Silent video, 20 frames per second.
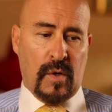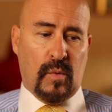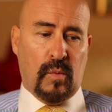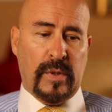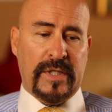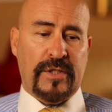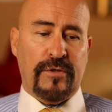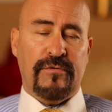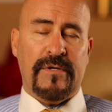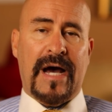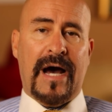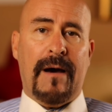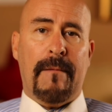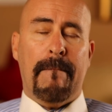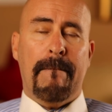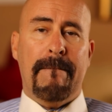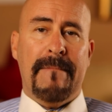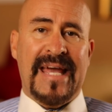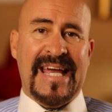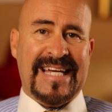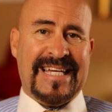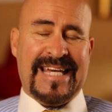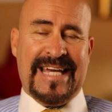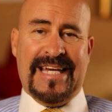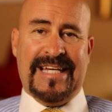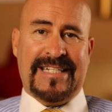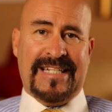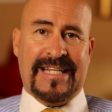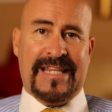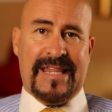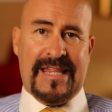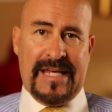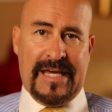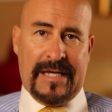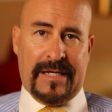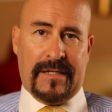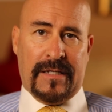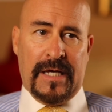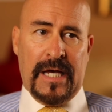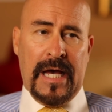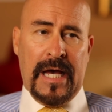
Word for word: We do not make anything.